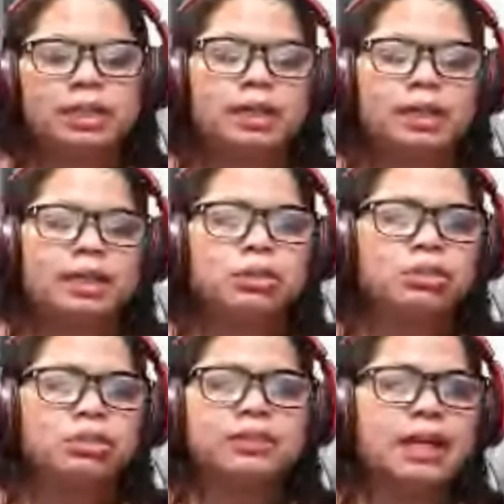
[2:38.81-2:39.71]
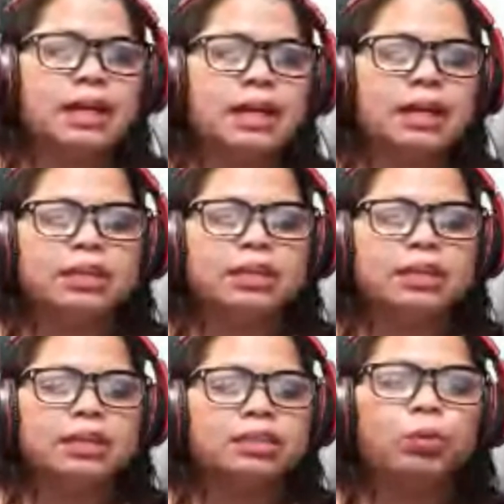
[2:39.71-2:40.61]
Most of the time, that's
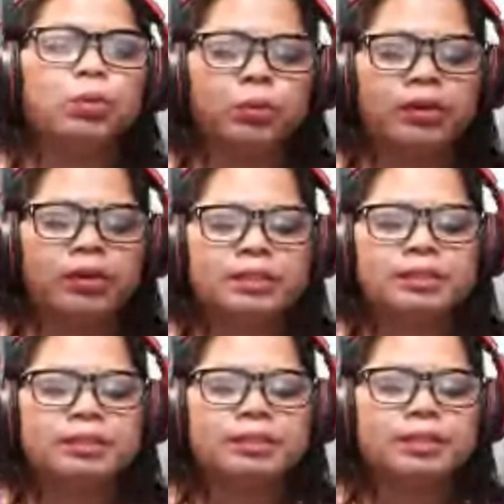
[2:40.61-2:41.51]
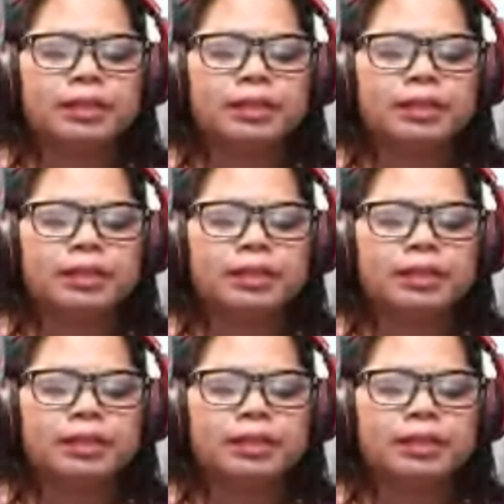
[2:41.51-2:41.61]
where it's like